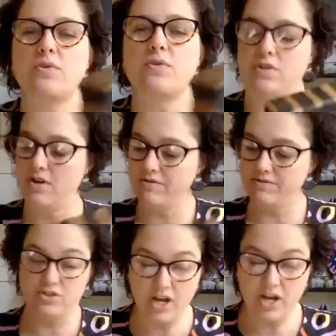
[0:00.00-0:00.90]
you don't
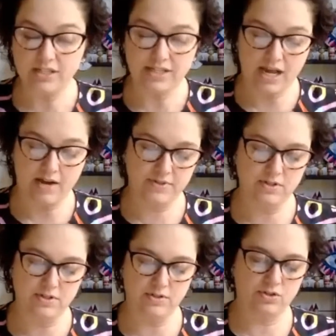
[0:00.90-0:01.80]
just have to
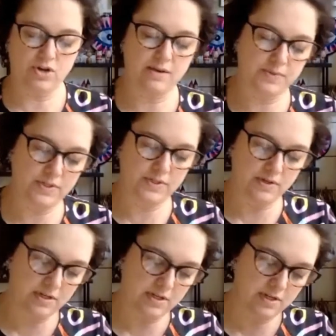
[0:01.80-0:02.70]
do stripes. You
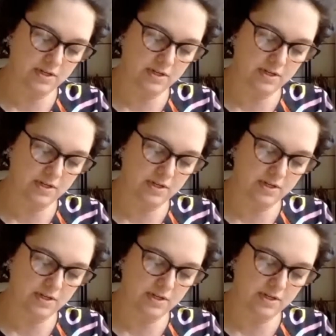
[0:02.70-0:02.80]
can